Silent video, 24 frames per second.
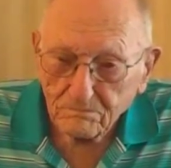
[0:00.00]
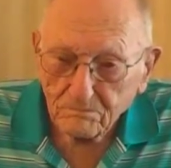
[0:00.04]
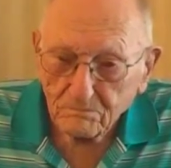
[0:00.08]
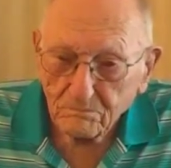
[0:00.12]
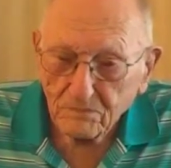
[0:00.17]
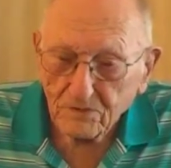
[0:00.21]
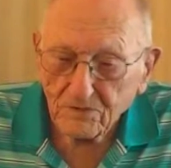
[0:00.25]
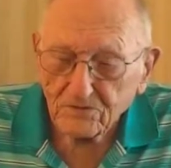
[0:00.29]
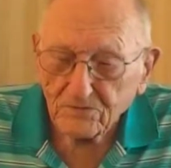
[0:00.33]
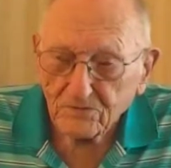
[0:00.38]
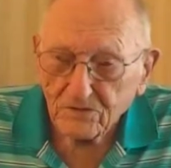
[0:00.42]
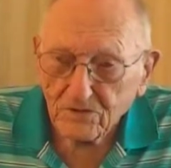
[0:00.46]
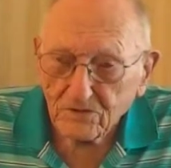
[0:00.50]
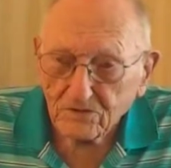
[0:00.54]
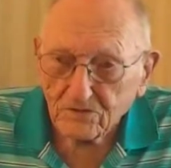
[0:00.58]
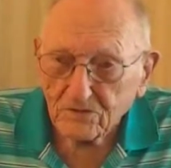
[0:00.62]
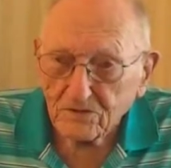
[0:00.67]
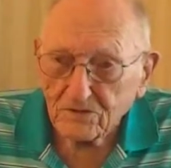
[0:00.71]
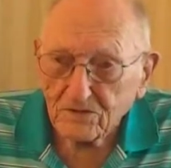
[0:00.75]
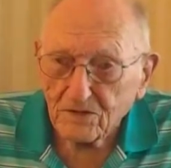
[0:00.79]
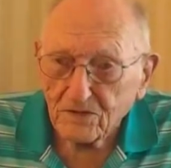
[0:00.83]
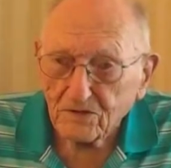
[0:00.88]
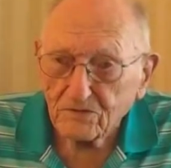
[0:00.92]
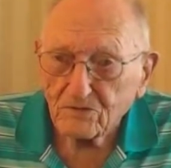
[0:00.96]
best I
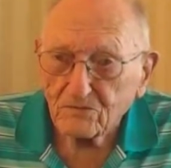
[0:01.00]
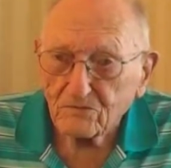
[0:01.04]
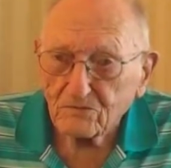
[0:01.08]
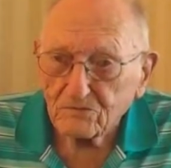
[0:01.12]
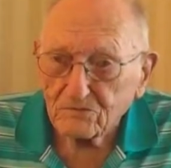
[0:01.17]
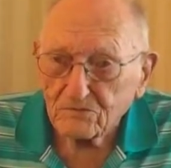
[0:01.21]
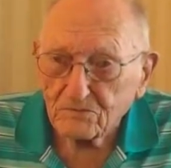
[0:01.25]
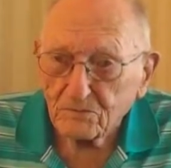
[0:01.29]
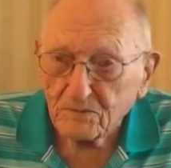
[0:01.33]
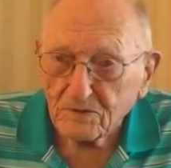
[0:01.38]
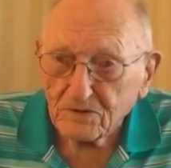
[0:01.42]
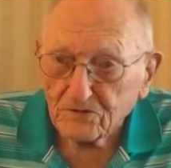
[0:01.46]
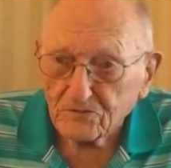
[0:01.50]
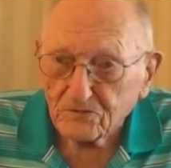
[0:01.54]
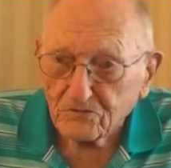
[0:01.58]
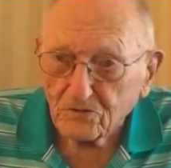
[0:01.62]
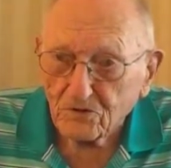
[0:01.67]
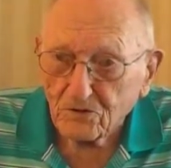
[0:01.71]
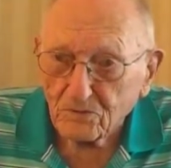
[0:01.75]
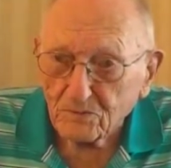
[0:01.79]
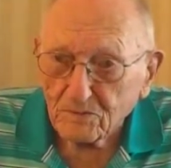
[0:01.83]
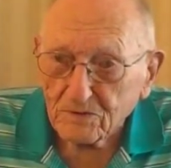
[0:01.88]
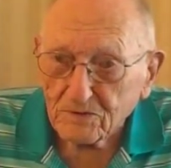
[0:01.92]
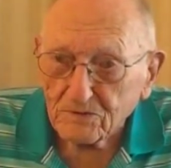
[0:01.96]
could, I don't speak
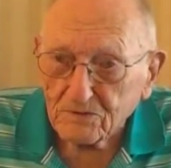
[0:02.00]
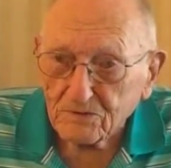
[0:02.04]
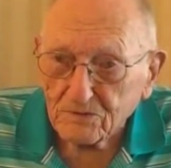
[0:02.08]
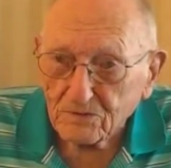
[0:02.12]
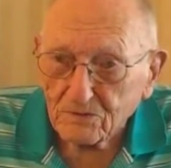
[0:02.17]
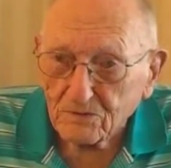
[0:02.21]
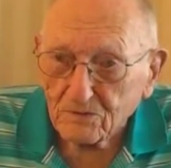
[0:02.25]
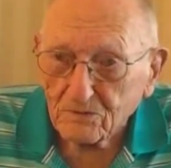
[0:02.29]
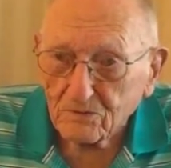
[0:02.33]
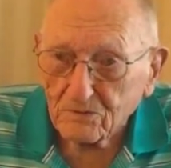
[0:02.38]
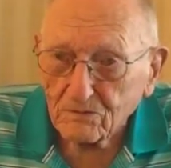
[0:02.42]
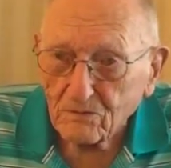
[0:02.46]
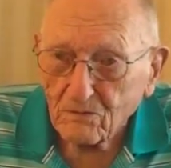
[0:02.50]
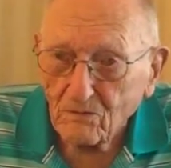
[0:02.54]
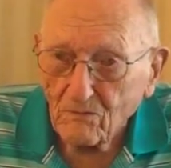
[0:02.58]
German, you know.